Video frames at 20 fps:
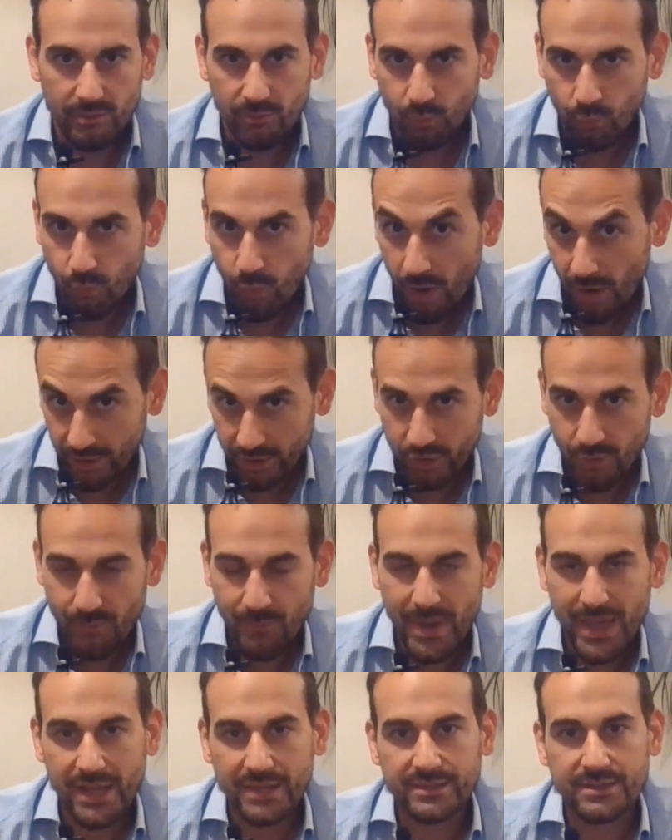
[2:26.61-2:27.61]
who our
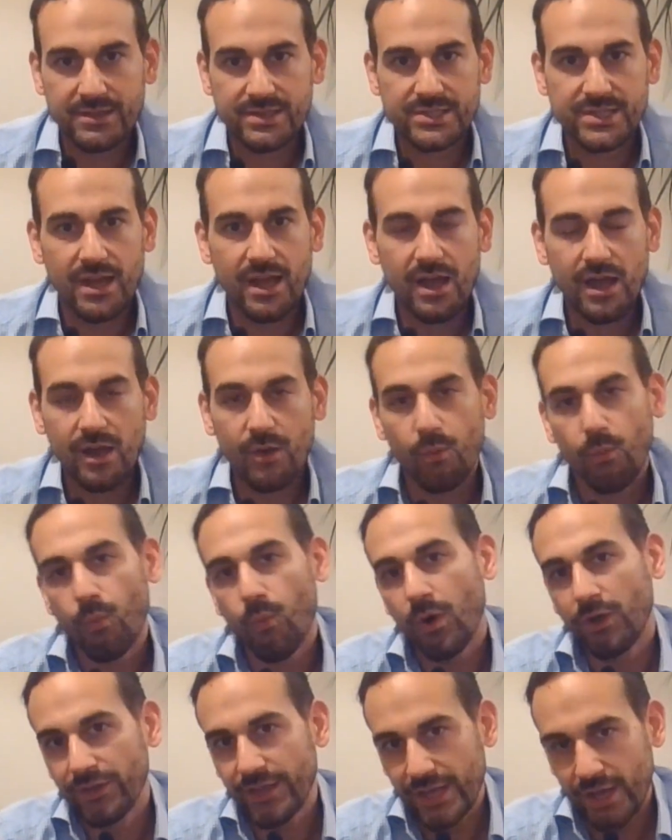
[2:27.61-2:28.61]
competitors are,
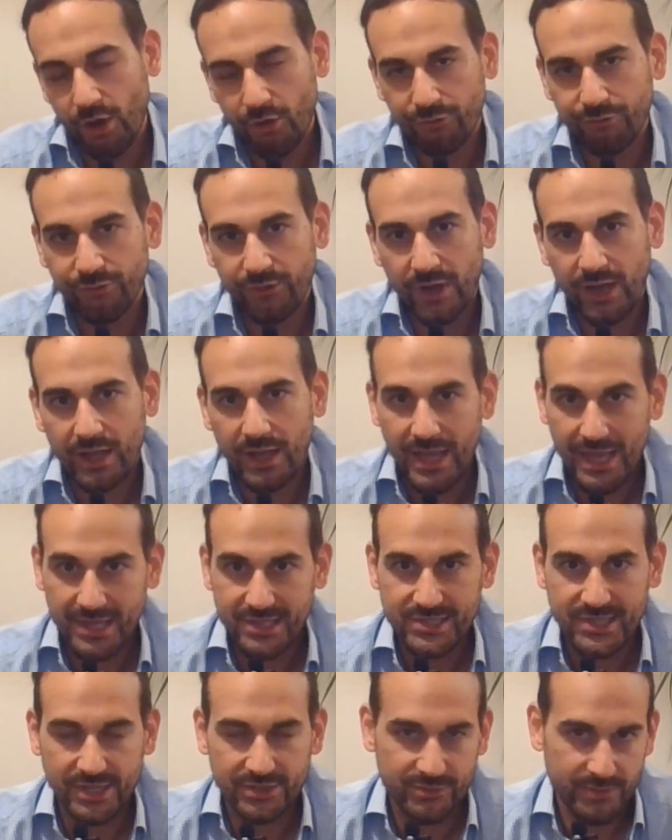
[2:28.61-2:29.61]
what they offer,
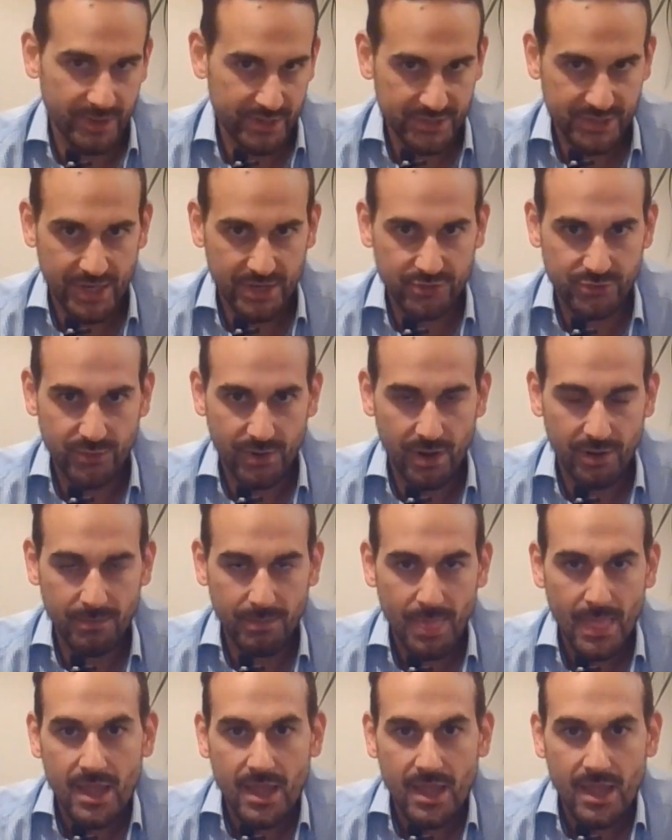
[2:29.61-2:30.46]
etc., etc.